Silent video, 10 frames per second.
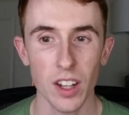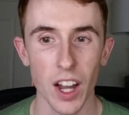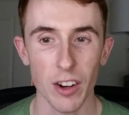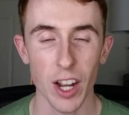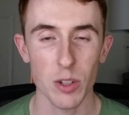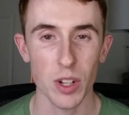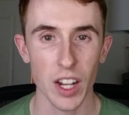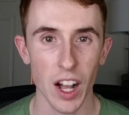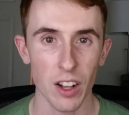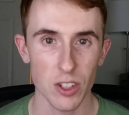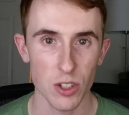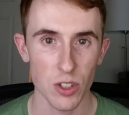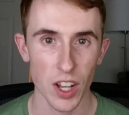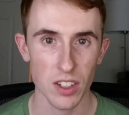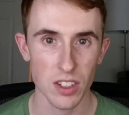I graduated college in
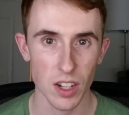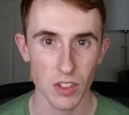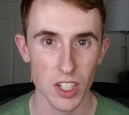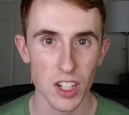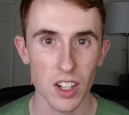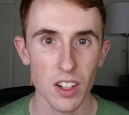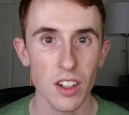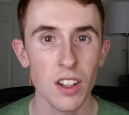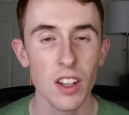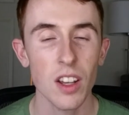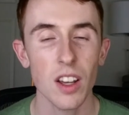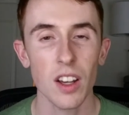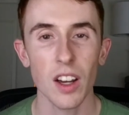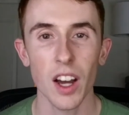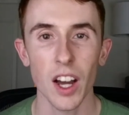2017.
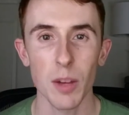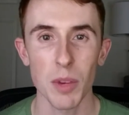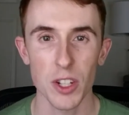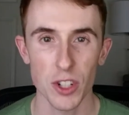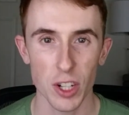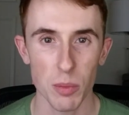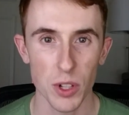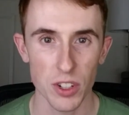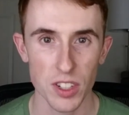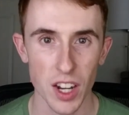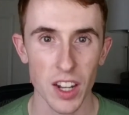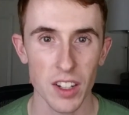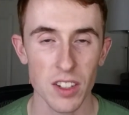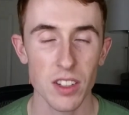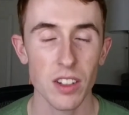I majored in computer
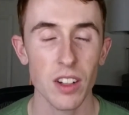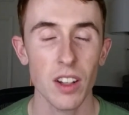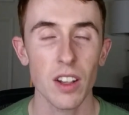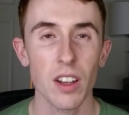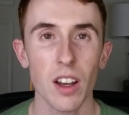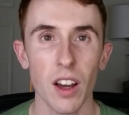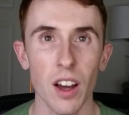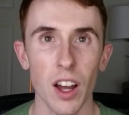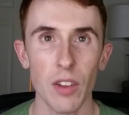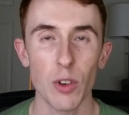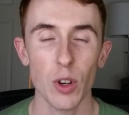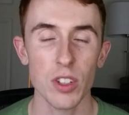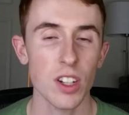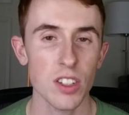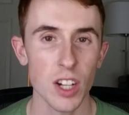science. I focused
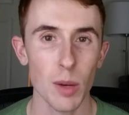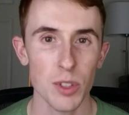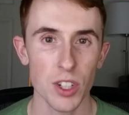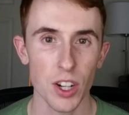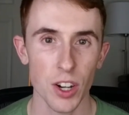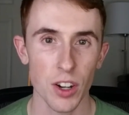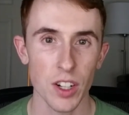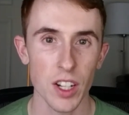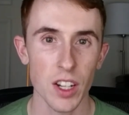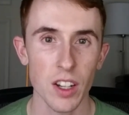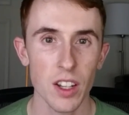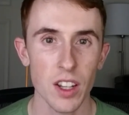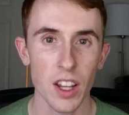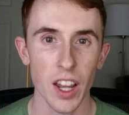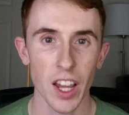on cybersecurity
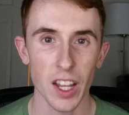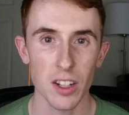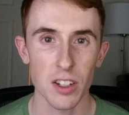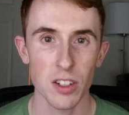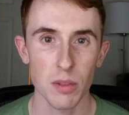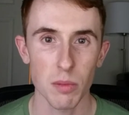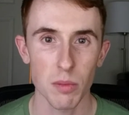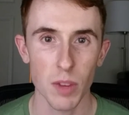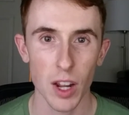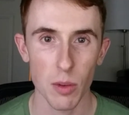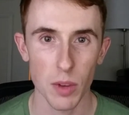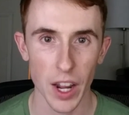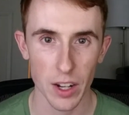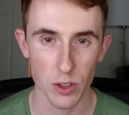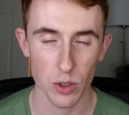and
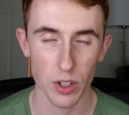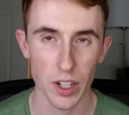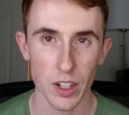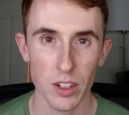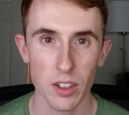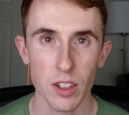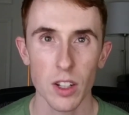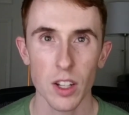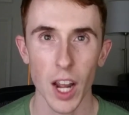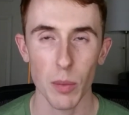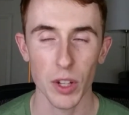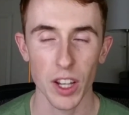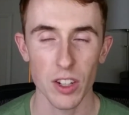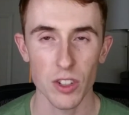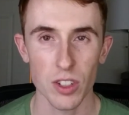Android
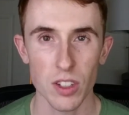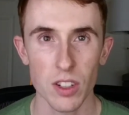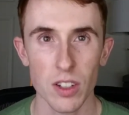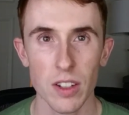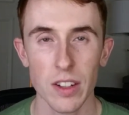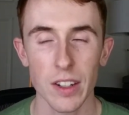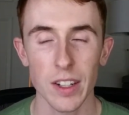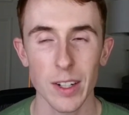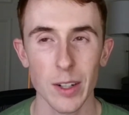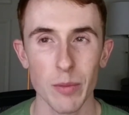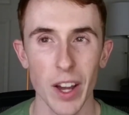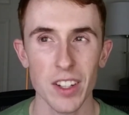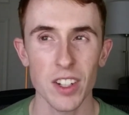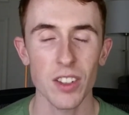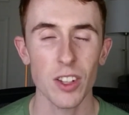applications. I
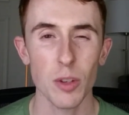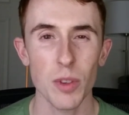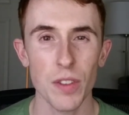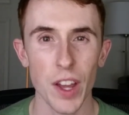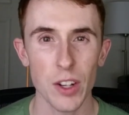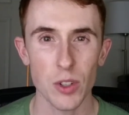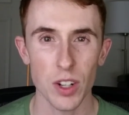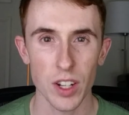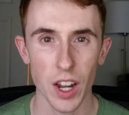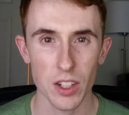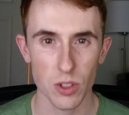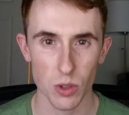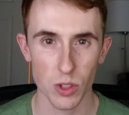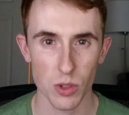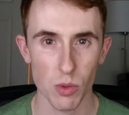did a little bit of Android in high
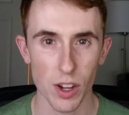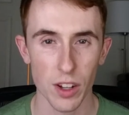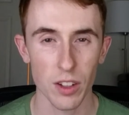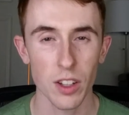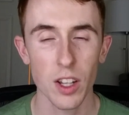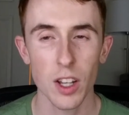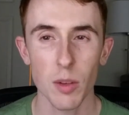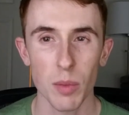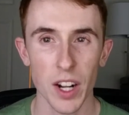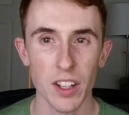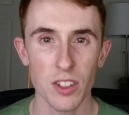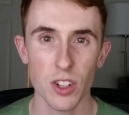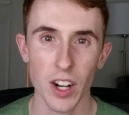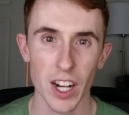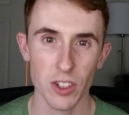school as well, but I didn't
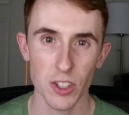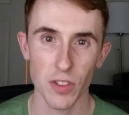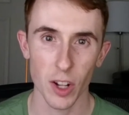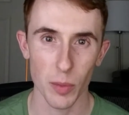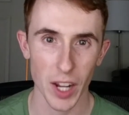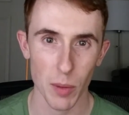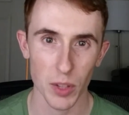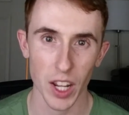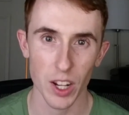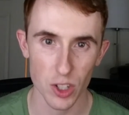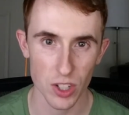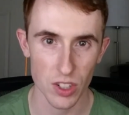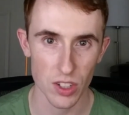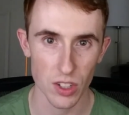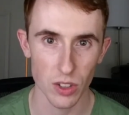start actually developing applications
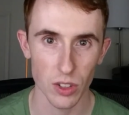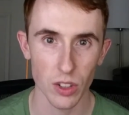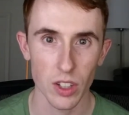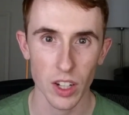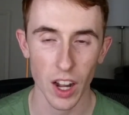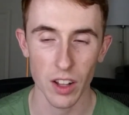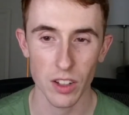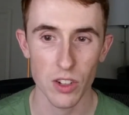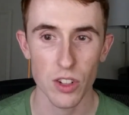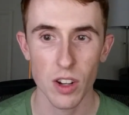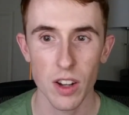until college.